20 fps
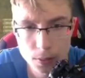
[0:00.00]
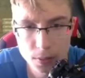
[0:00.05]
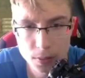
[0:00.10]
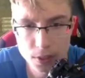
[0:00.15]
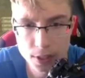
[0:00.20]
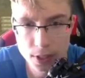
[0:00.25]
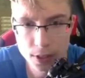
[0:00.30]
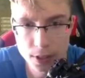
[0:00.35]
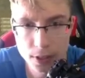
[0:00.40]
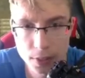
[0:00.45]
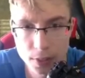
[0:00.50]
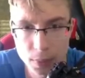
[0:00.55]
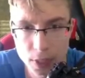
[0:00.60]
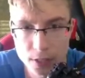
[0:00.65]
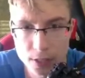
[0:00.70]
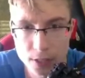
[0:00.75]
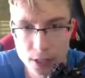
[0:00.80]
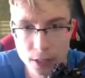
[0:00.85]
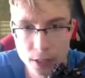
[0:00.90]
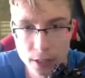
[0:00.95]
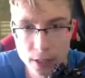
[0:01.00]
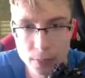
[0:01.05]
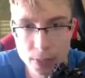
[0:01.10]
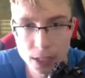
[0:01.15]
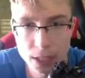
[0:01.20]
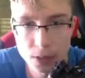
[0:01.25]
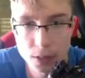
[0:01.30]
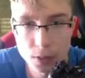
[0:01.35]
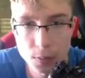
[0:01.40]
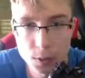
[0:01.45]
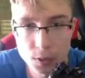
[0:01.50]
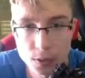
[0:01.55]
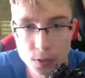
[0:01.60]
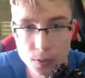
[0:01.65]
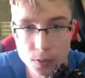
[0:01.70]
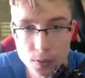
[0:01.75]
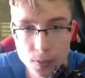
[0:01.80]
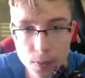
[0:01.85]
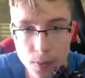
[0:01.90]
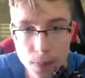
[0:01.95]
Because I think I'm like
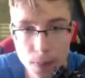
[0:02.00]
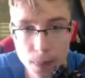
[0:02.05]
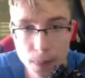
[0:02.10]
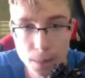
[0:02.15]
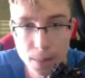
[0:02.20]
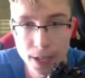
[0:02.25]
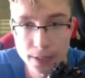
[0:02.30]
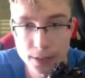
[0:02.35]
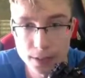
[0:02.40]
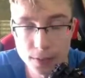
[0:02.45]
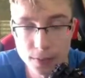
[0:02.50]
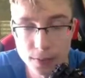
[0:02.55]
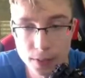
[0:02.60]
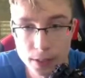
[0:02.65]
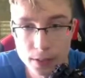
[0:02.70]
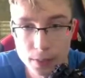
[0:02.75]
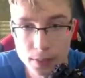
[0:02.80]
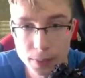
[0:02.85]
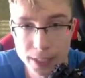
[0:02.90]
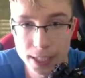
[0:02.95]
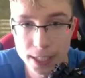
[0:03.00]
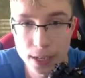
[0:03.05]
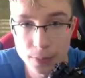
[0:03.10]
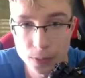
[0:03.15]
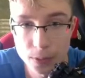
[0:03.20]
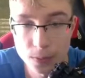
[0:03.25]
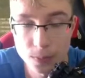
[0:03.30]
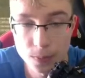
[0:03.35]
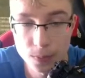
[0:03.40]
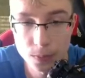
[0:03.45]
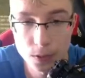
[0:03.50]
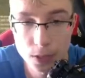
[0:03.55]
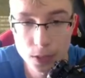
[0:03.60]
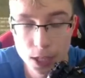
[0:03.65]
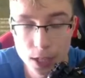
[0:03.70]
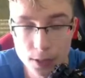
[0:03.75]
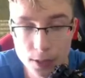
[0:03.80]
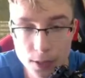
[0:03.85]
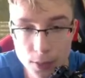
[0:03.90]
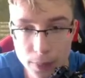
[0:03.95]
almost max defense. But yeah, we knock
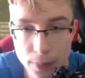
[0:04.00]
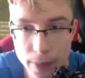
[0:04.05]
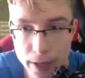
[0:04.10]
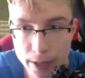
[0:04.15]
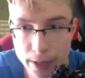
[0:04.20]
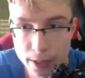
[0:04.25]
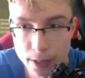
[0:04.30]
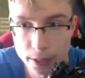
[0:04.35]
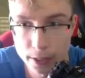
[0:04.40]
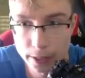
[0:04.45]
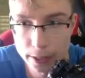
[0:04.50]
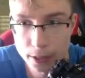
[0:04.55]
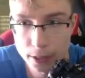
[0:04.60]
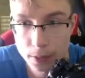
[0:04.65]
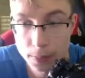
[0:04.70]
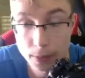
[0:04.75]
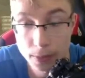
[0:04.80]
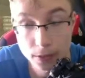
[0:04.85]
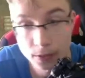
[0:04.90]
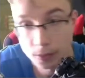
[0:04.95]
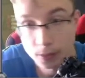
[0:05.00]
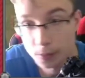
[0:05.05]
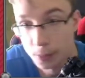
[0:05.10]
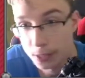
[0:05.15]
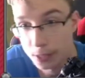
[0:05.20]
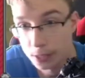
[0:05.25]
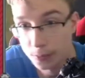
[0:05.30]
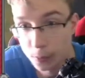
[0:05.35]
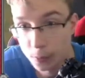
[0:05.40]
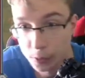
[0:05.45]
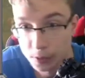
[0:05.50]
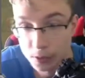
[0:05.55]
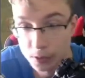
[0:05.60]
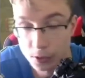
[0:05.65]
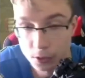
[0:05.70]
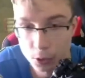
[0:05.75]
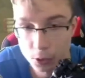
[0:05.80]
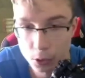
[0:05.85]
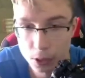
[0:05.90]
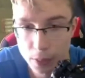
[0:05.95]
out the Repairer here because expanding force is
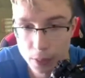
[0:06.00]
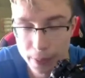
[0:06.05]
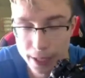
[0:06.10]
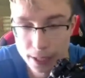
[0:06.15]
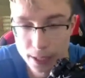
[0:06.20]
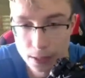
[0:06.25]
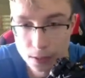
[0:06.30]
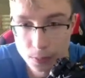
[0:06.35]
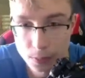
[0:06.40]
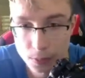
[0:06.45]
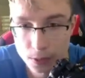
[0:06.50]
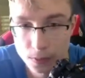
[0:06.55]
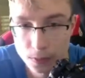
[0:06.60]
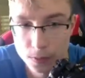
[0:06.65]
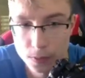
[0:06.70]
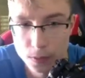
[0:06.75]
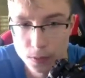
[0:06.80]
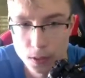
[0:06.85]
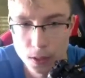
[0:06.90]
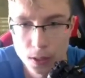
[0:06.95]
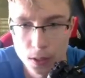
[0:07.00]
totally balanced move.